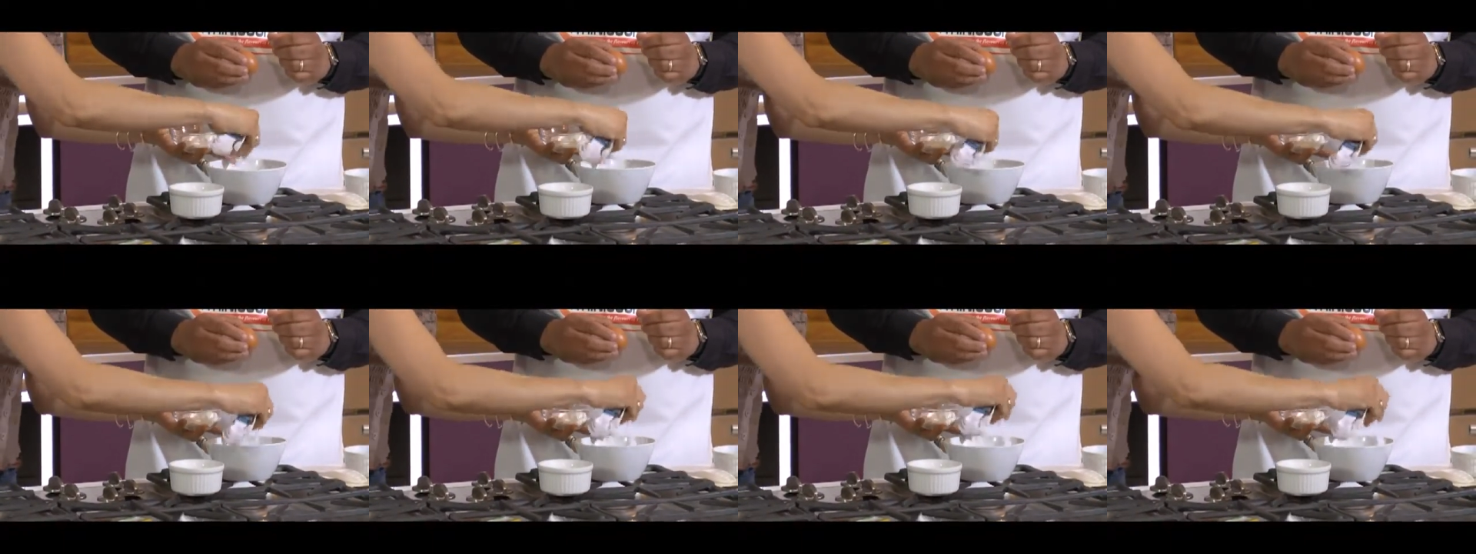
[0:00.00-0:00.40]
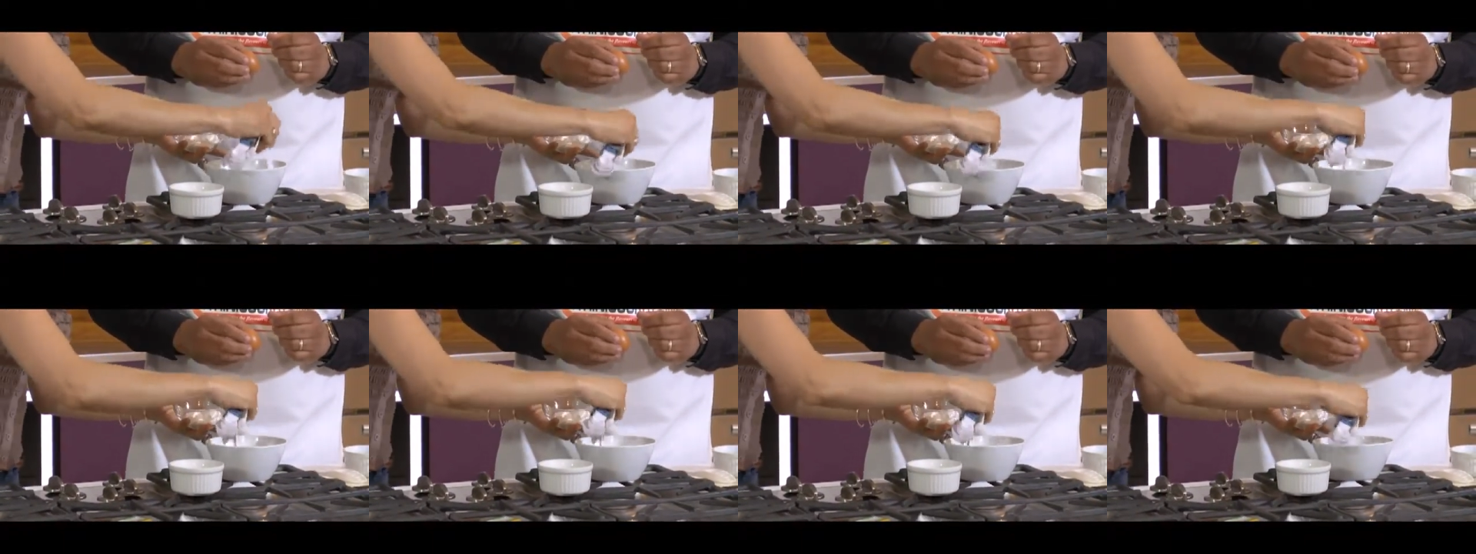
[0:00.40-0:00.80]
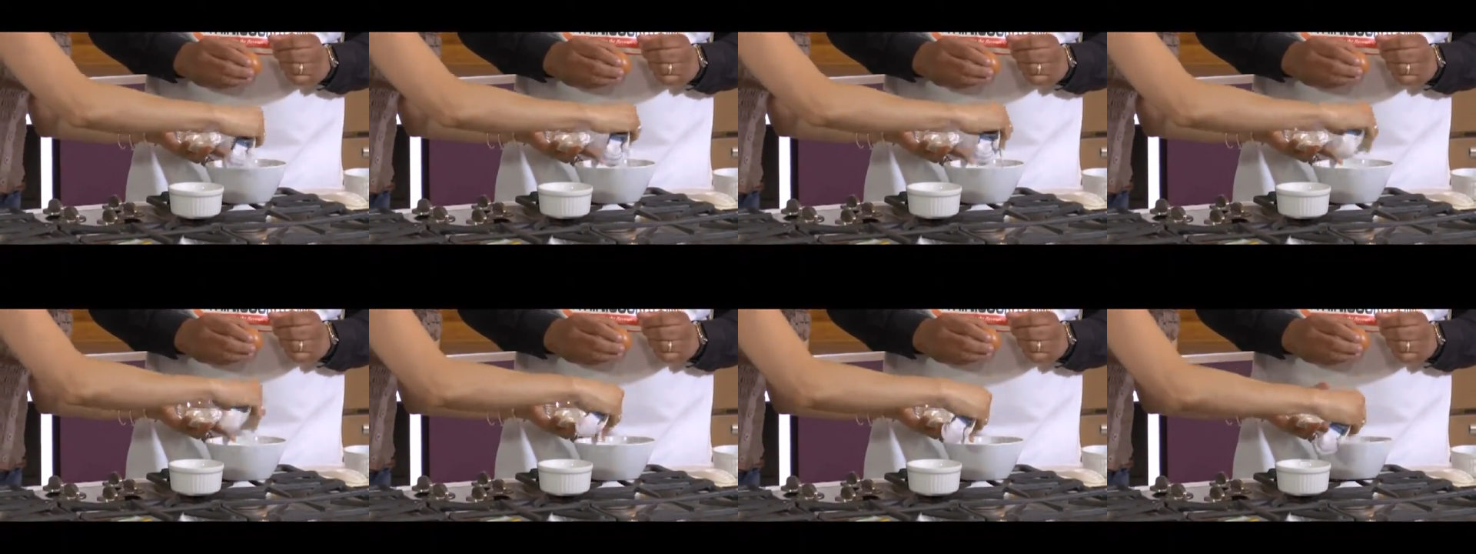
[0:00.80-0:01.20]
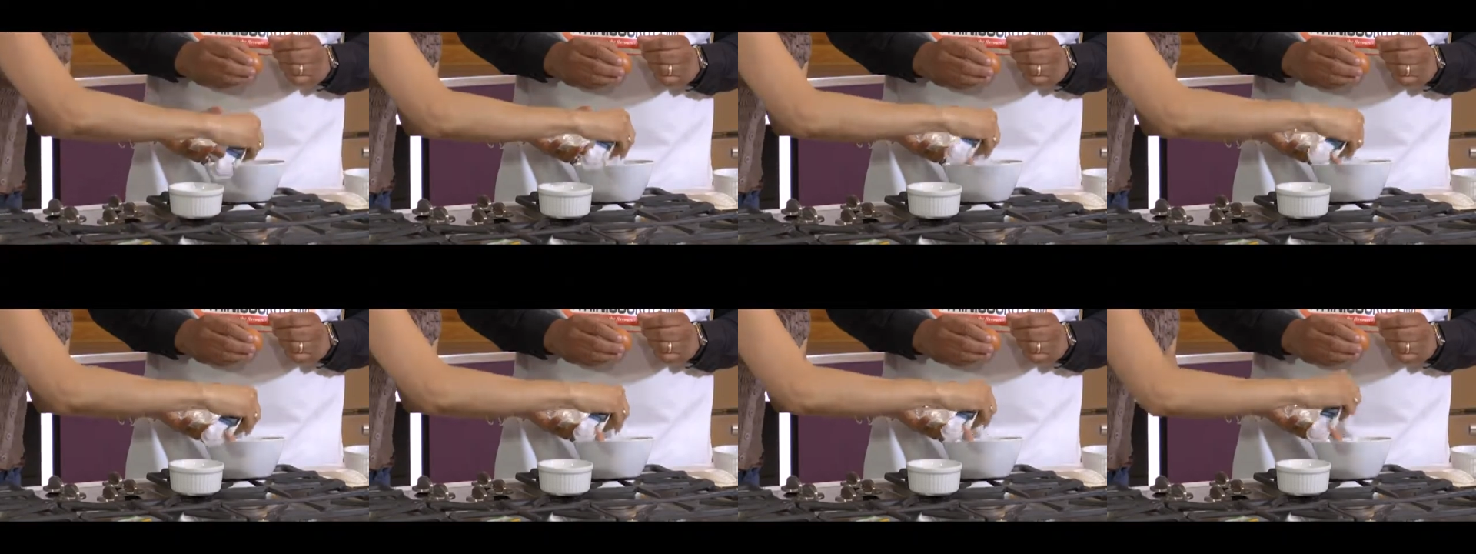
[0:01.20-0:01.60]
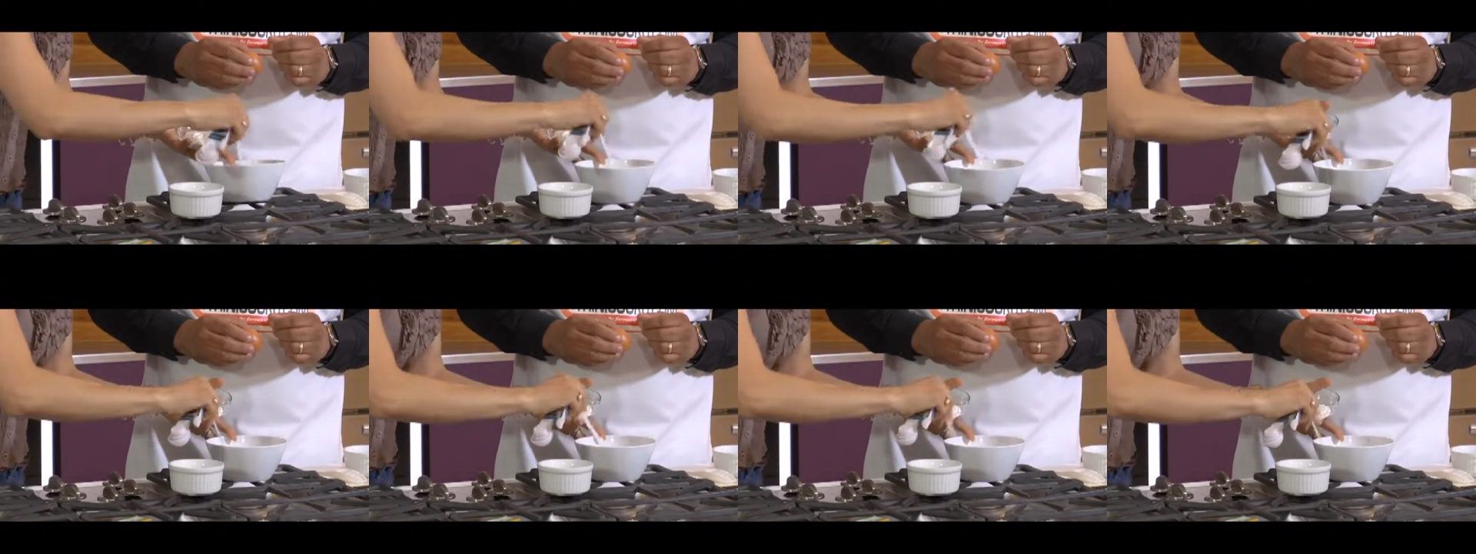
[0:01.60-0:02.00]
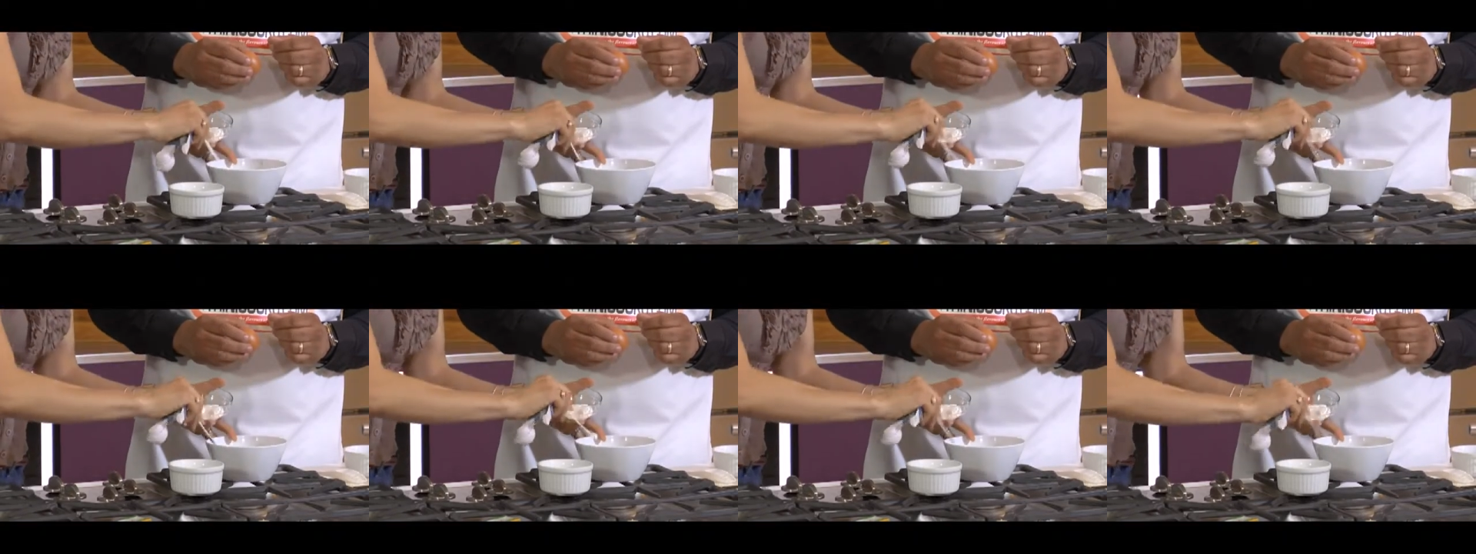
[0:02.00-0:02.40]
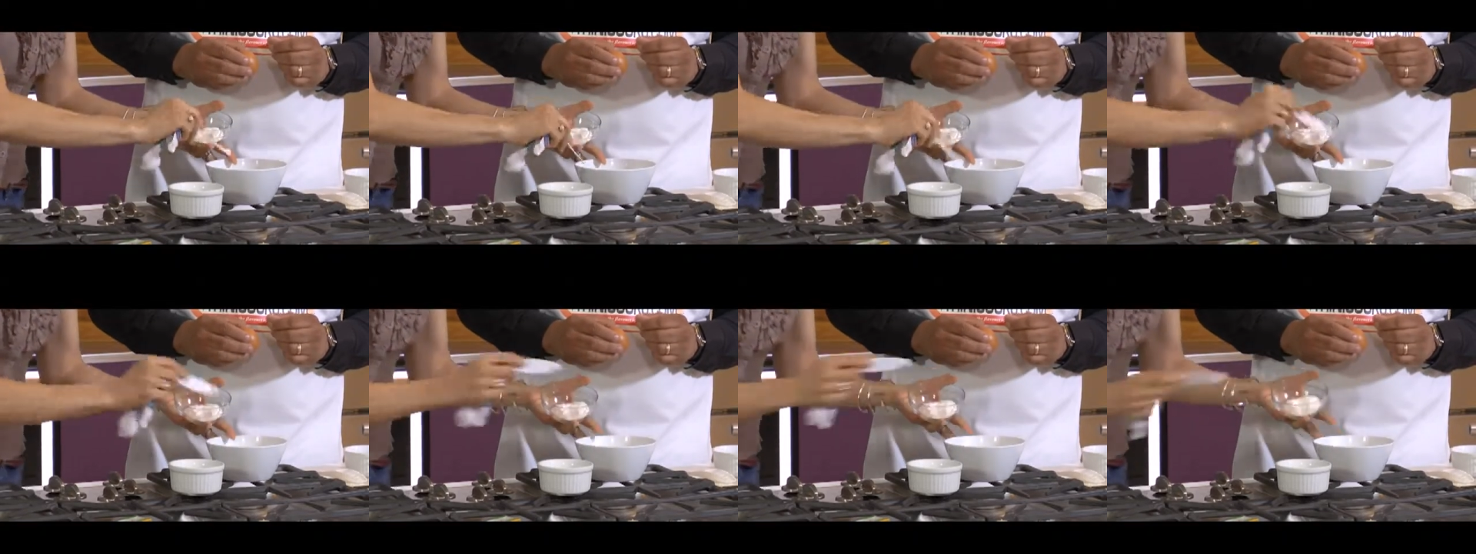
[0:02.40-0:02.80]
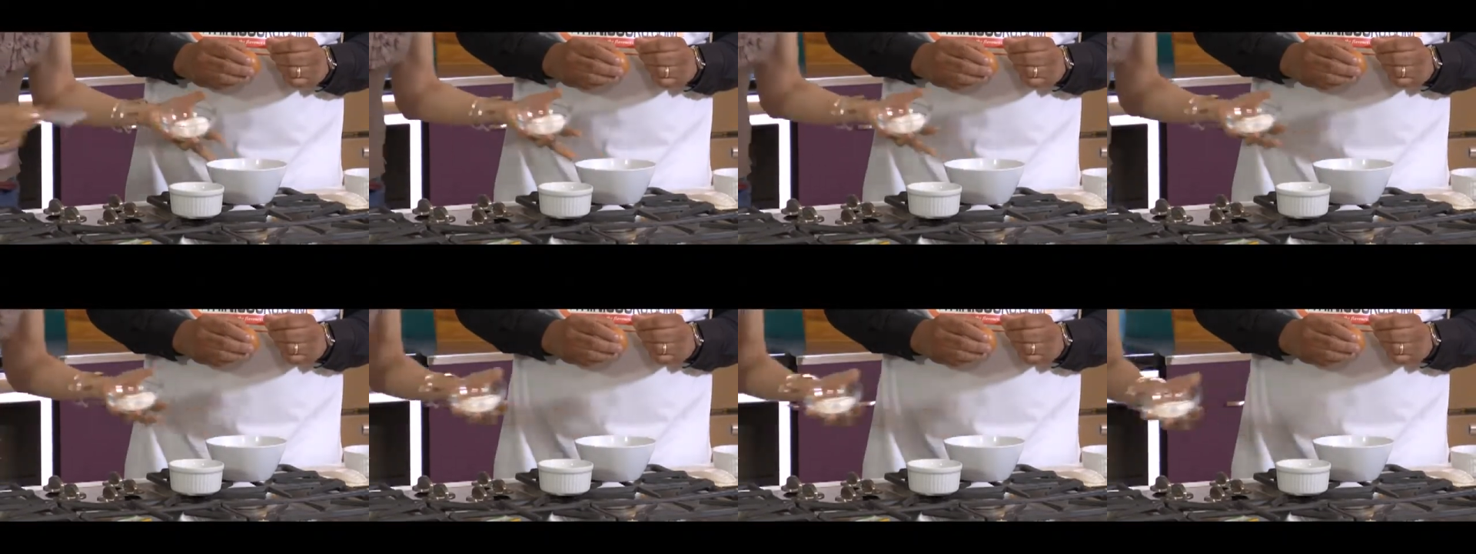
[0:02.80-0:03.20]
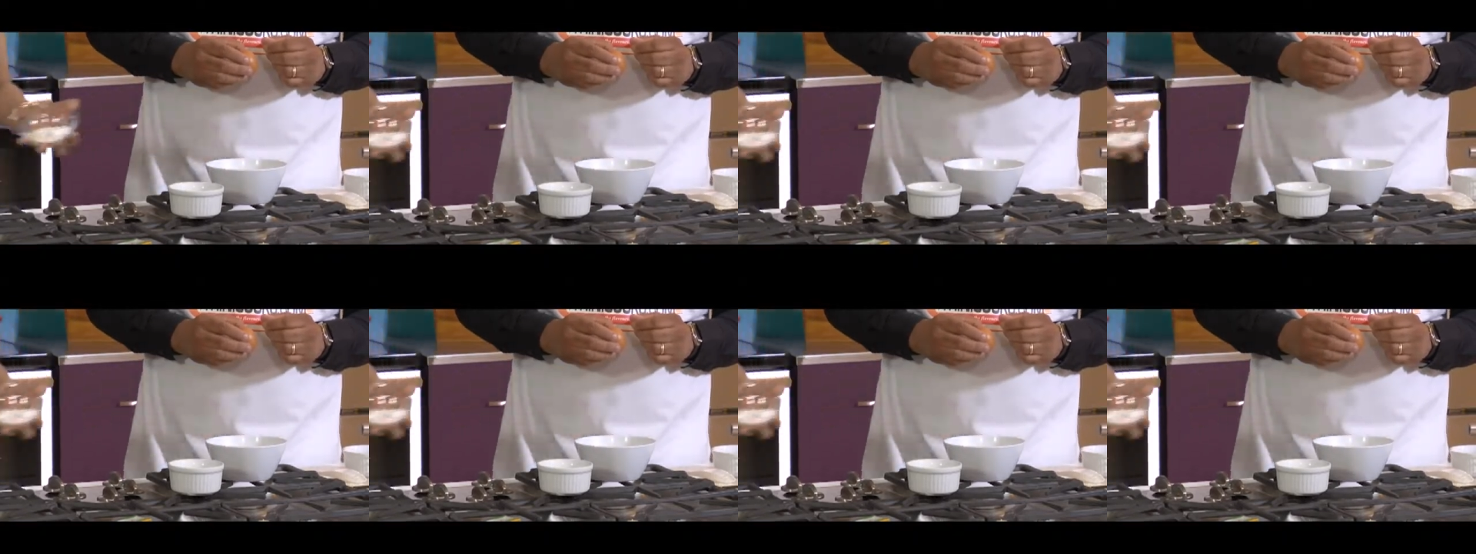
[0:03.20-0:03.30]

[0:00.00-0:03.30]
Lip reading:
No face is visible, so there are no lips to read.